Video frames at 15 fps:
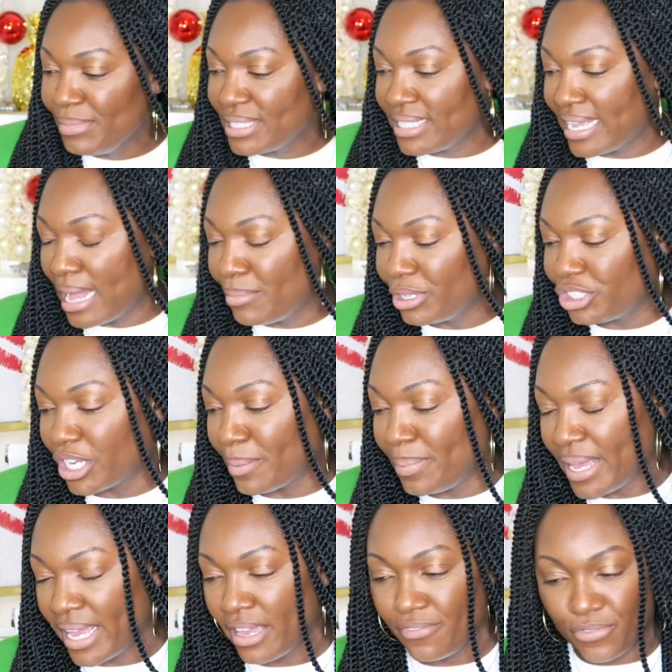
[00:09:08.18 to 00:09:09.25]
let me see how much I
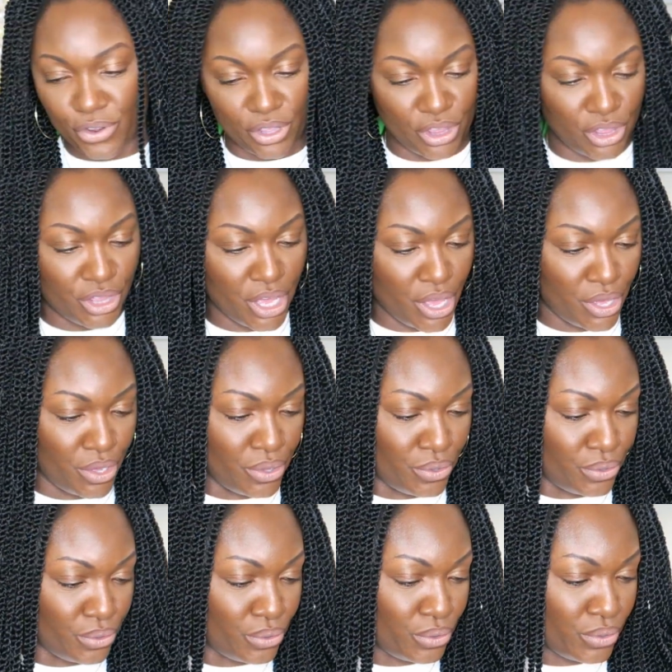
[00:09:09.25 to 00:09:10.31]
paid for
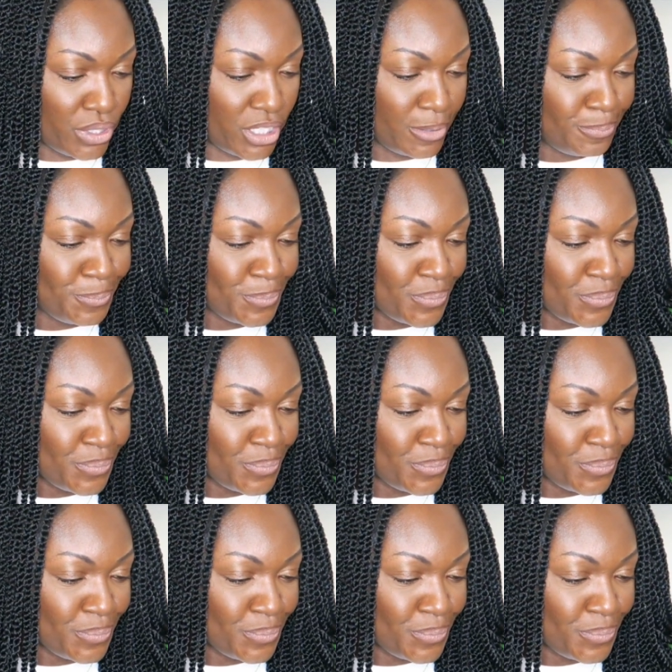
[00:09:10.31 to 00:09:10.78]
those.